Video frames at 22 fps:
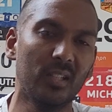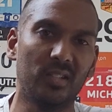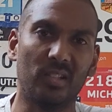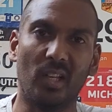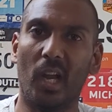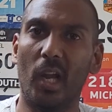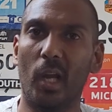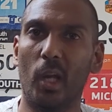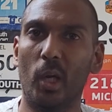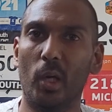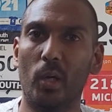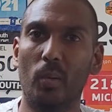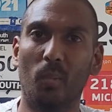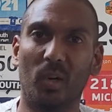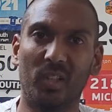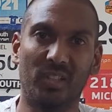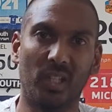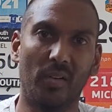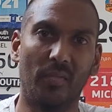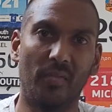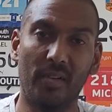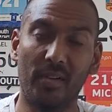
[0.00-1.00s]
So
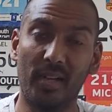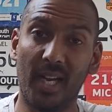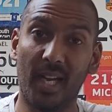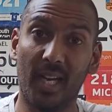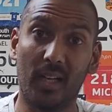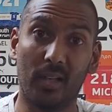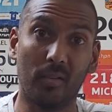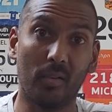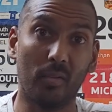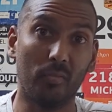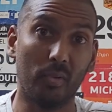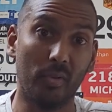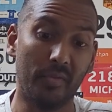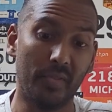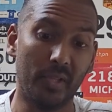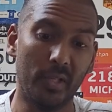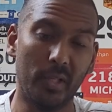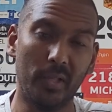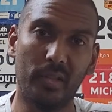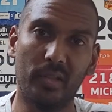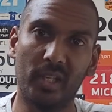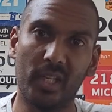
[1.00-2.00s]
myself and Nick
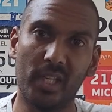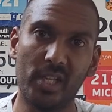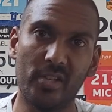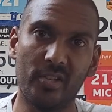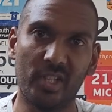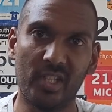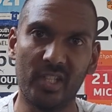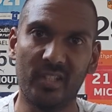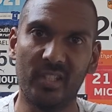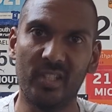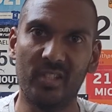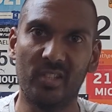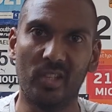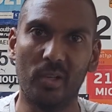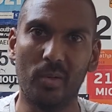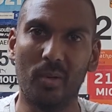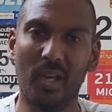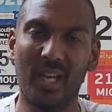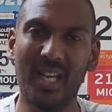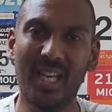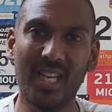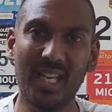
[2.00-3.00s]
reviewed the
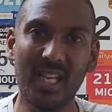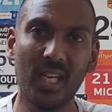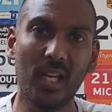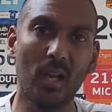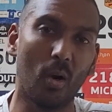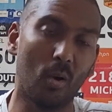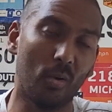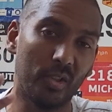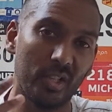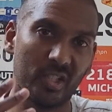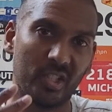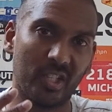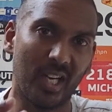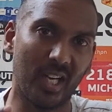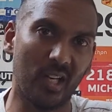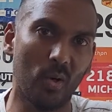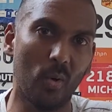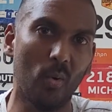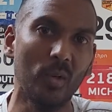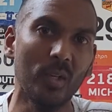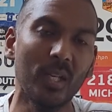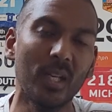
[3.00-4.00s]
GT2e on the
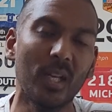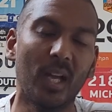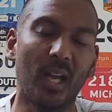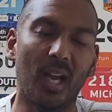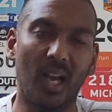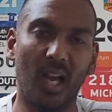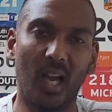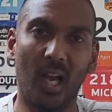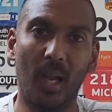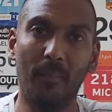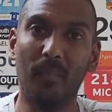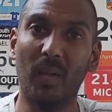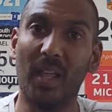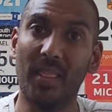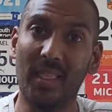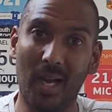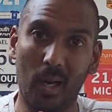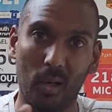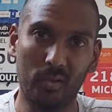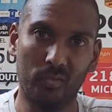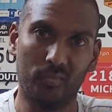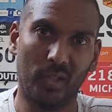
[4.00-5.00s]
channel, and
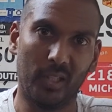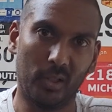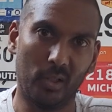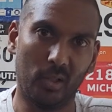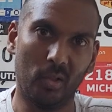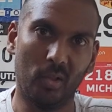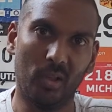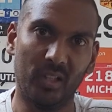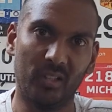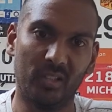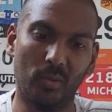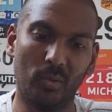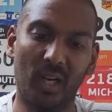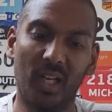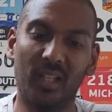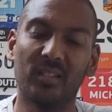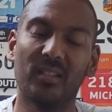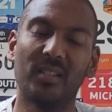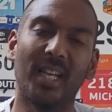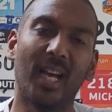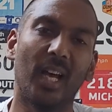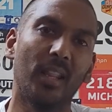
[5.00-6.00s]
that was running on LiteOS.